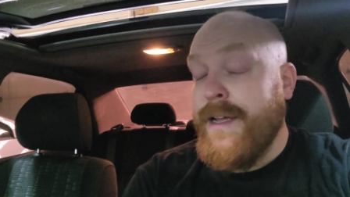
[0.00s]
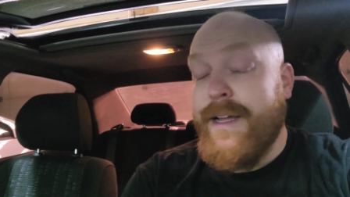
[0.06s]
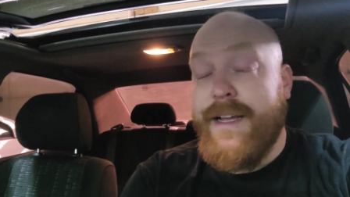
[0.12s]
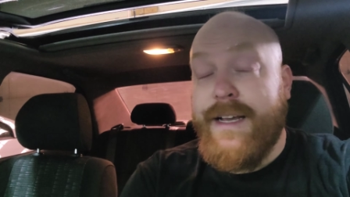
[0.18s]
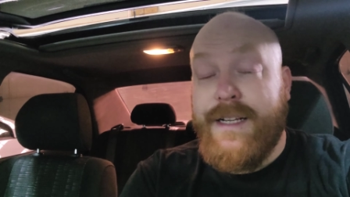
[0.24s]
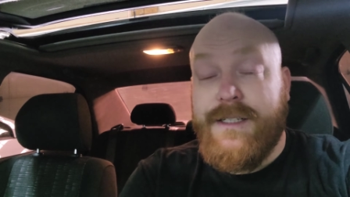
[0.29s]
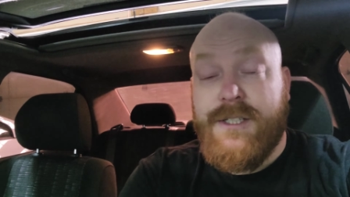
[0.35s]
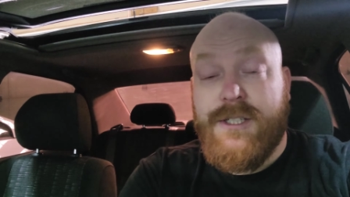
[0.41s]

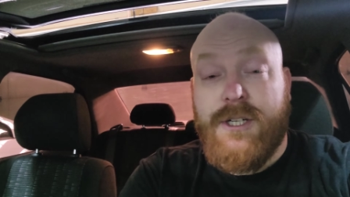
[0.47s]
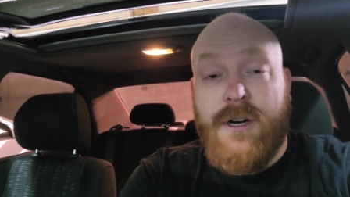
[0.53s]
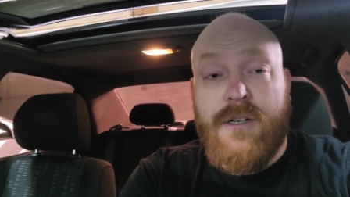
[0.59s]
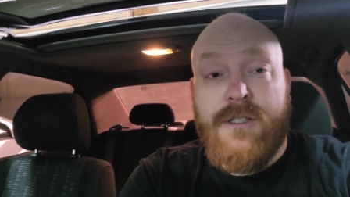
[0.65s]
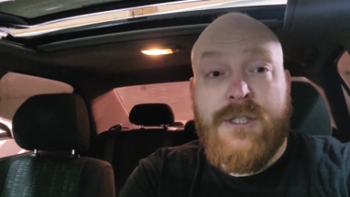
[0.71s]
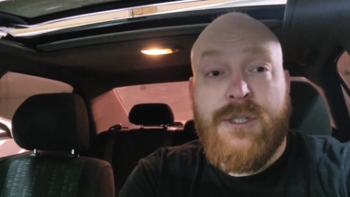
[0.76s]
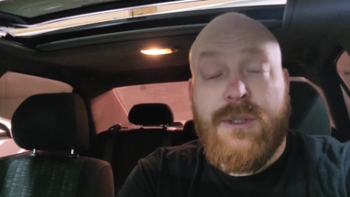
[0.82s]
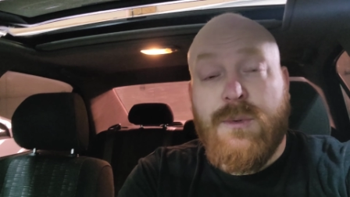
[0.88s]
It
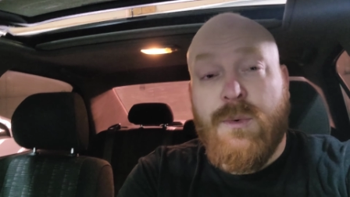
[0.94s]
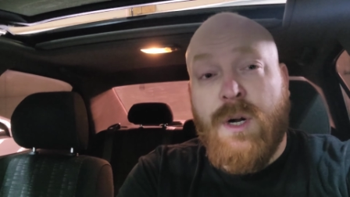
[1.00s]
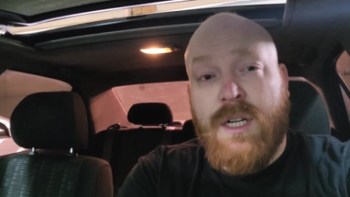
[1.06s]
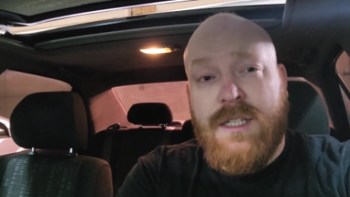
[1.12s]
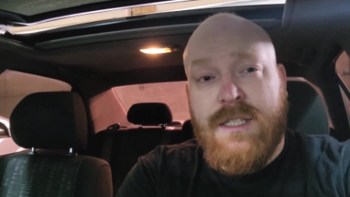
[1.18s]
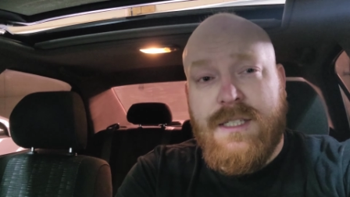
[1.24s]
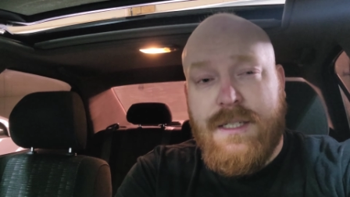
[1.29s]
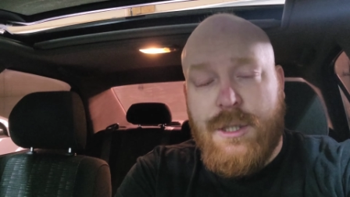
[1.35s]
starts, it
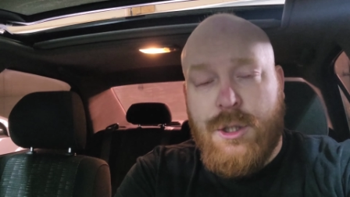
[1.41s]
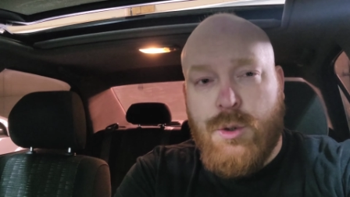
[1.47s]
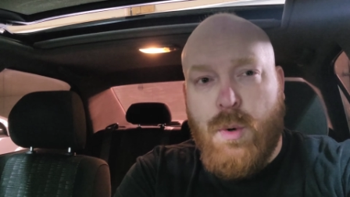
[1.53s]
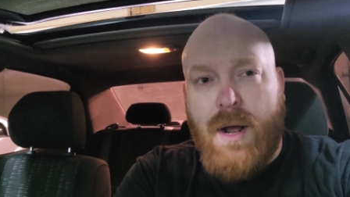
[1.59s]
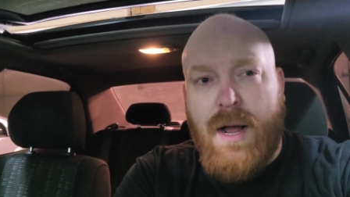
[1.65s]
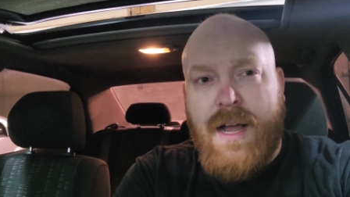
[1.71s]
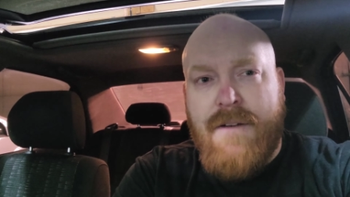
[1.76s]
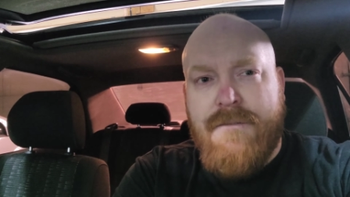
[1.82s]
runs, and it
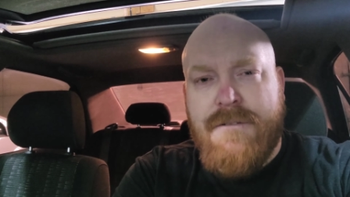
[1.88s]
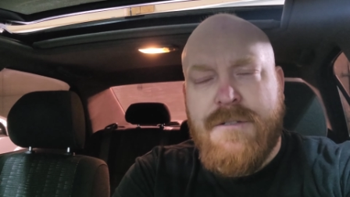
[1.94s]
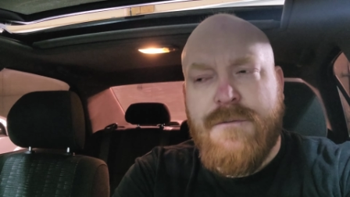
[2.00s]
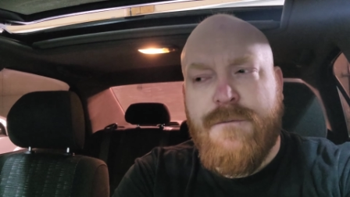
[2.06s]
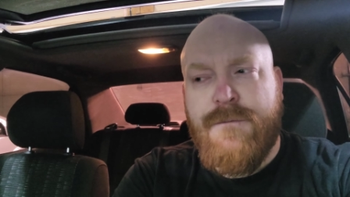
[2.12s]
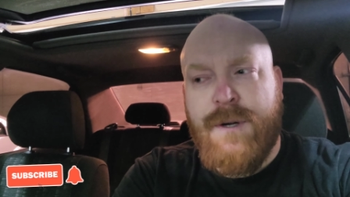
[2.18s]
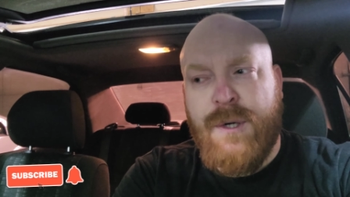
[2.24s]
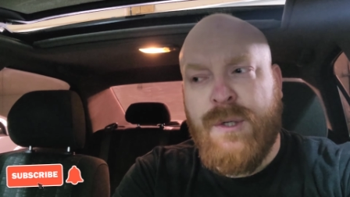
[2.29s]
drives
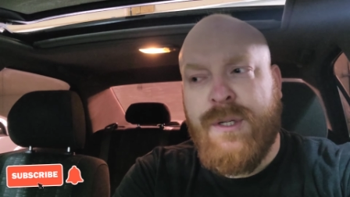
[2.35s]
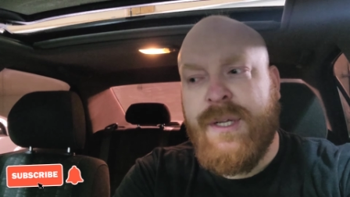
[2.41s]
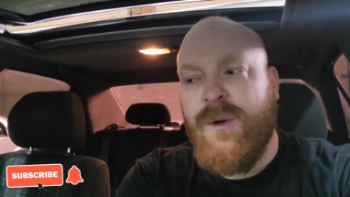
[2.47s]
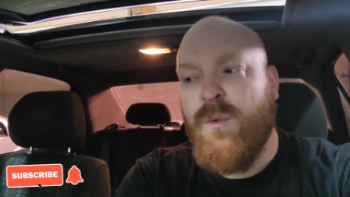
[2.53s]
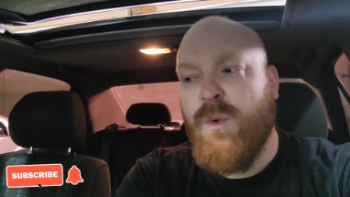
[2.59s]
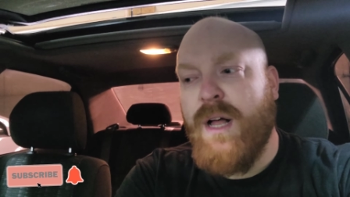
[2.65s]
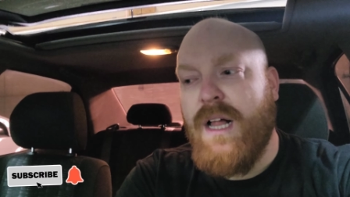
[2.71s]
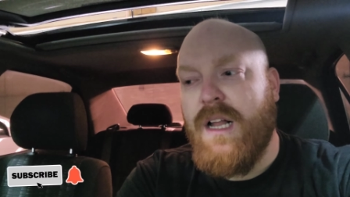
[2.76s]
fairly
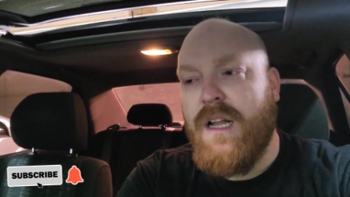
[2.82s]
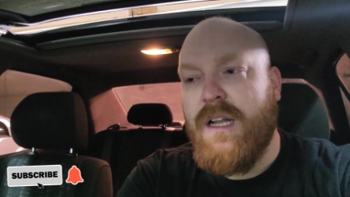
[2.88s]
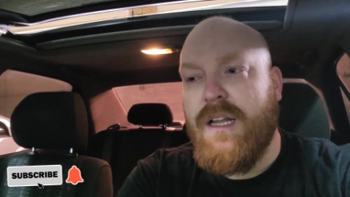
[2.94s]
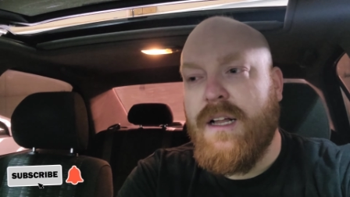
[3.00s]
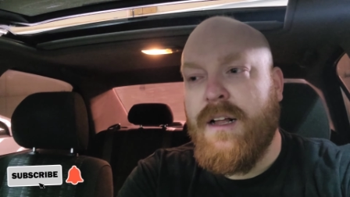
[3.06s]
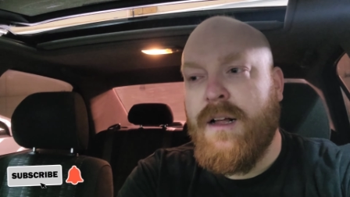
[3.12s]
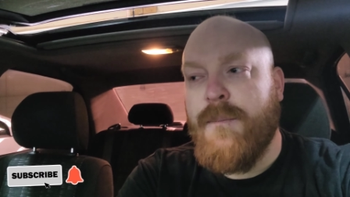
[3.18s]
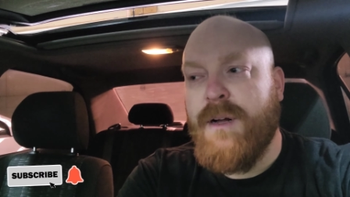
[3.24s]
well.
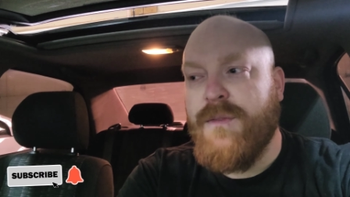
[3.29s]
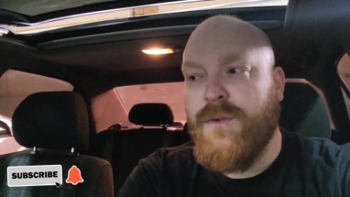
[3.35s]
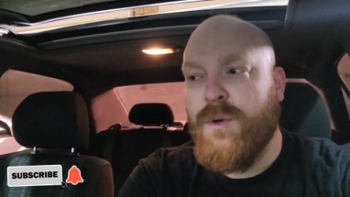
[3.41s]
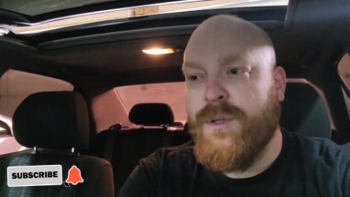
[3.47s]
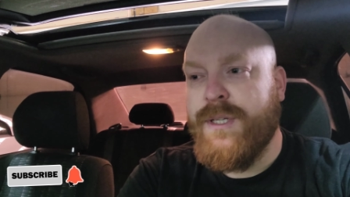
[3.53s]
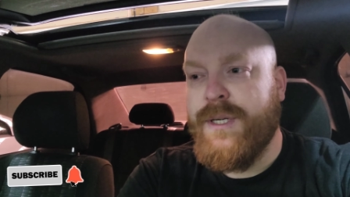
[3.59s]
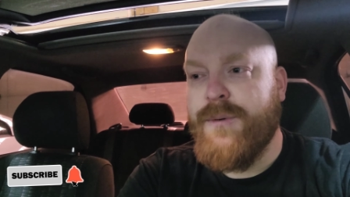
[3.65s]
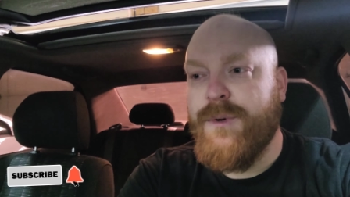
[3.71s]
Um, I've
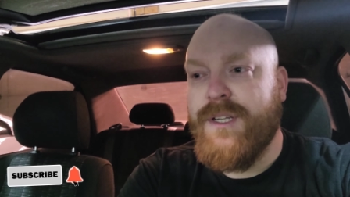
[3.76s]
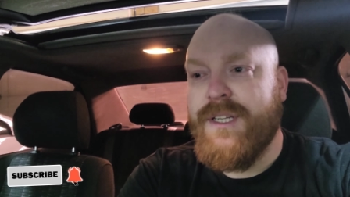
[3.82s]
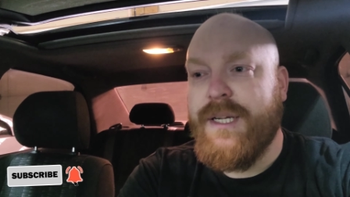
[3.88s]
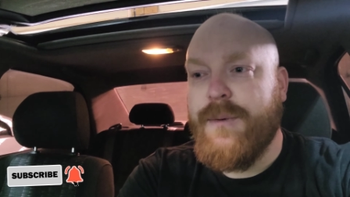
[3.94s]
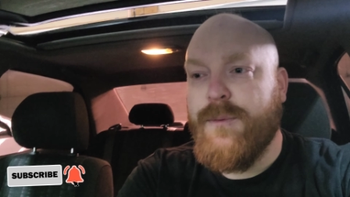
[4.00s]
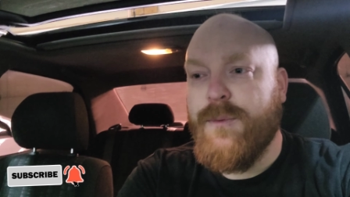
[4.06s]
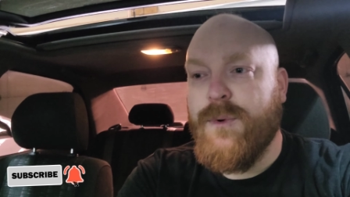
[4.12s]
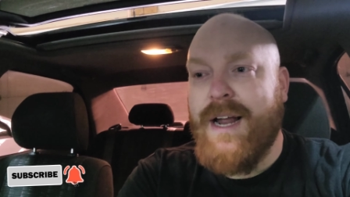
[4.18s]
only
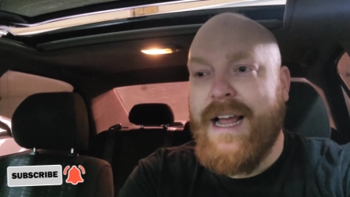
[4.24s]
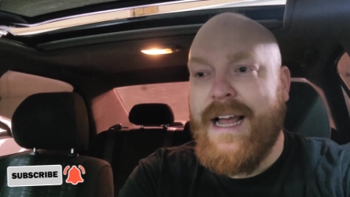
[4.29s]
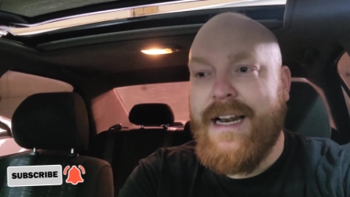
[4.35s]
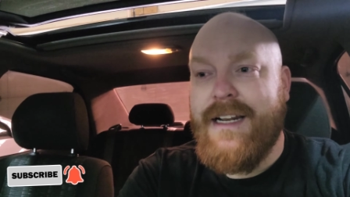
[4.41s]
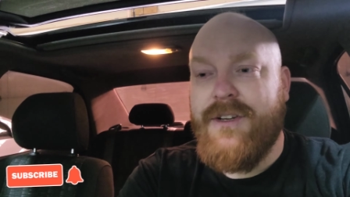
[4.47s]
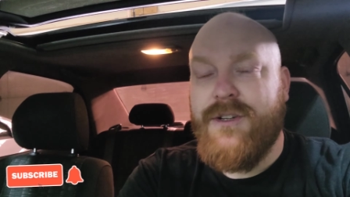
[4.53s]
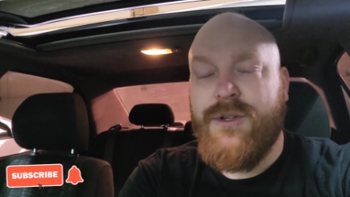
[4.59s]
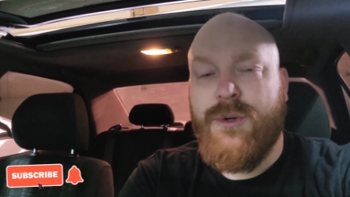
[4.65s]
really ran
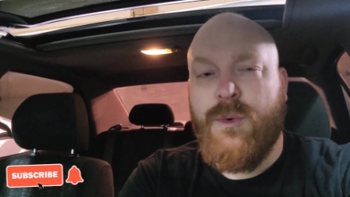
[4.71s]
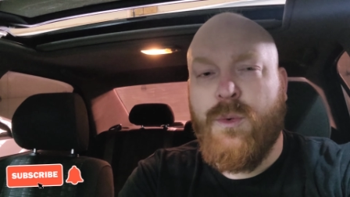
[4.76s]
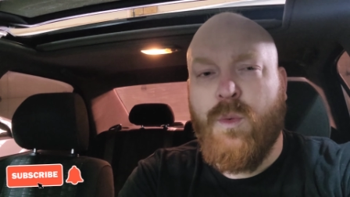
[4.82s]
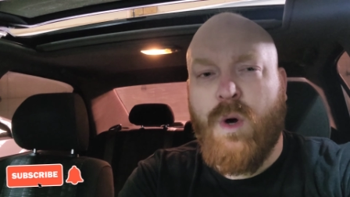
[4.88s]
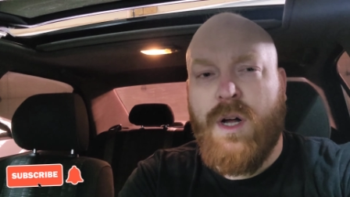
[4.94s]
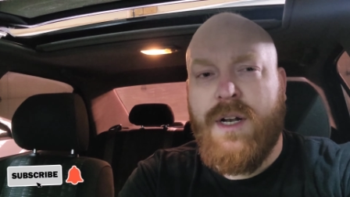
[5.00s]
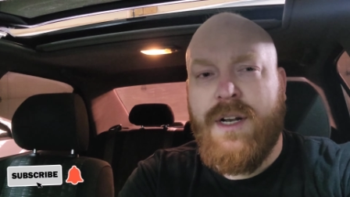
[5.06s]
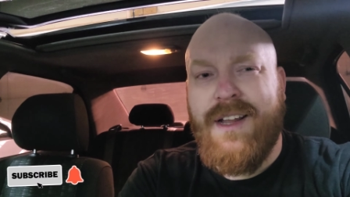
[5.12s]
into
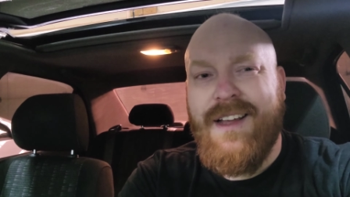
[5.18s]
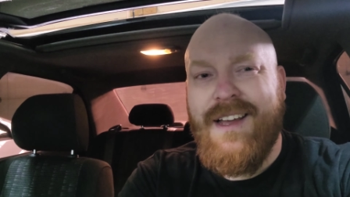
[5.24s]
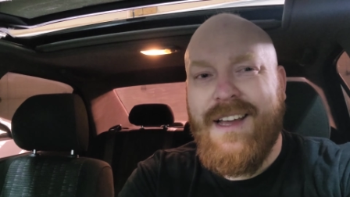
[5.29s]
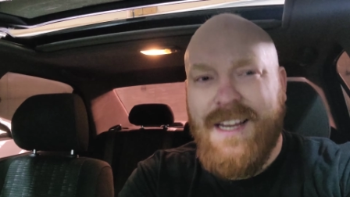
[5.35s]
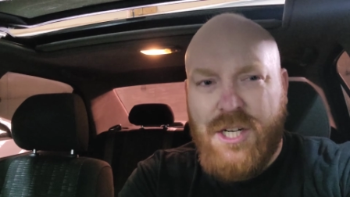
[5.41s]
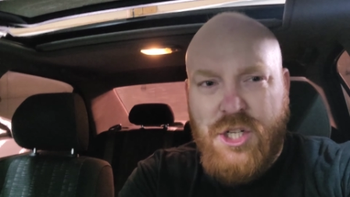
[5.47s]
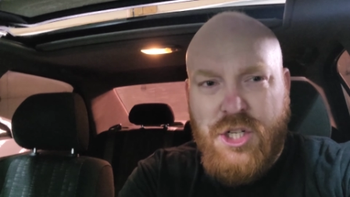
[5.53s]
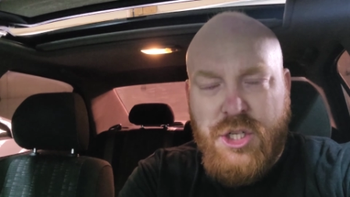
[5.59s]
one
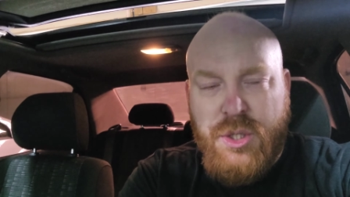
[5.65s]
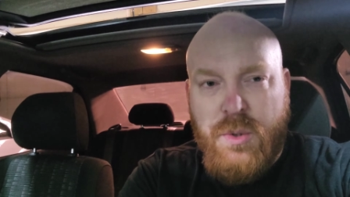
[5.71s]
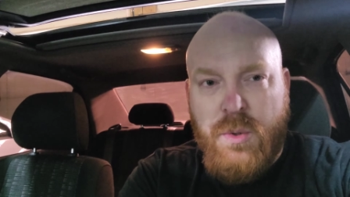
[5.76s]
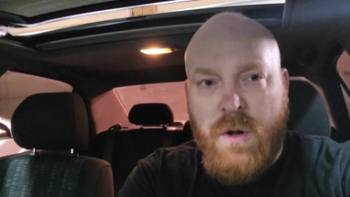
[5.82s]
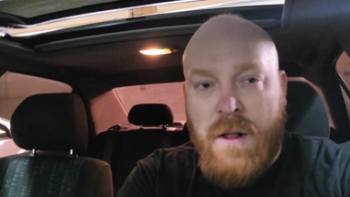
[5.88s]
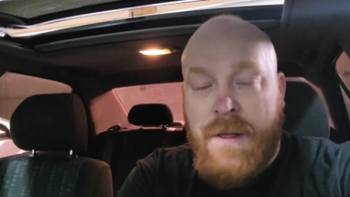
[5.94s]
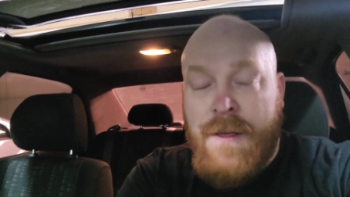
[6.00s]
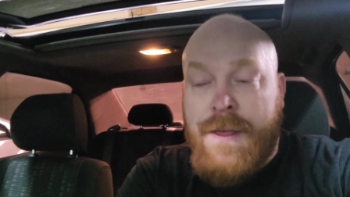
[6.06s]
issue.